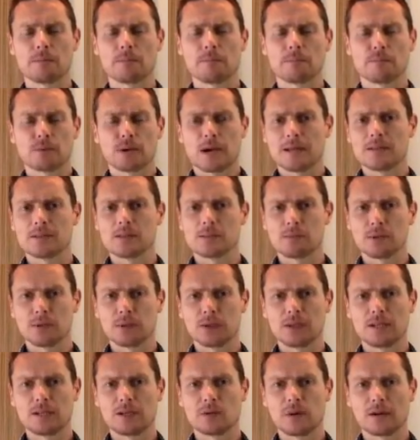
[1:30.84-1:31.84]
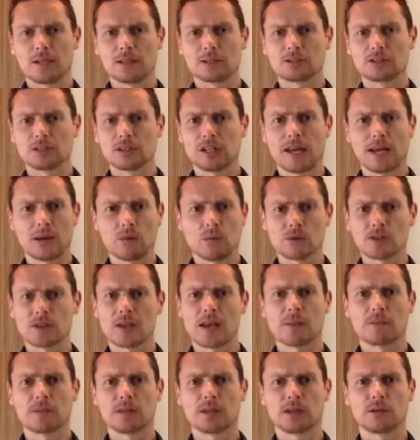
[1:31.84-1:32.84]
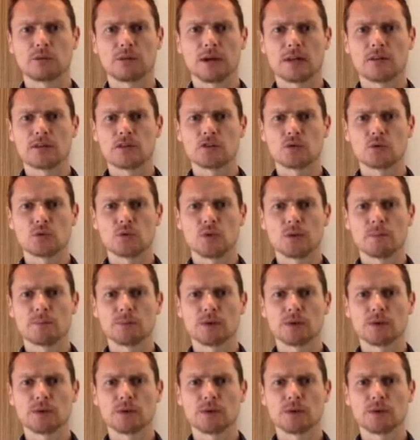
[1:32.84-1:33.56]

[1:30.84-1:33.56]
brain's ability to understand what's happening around the joint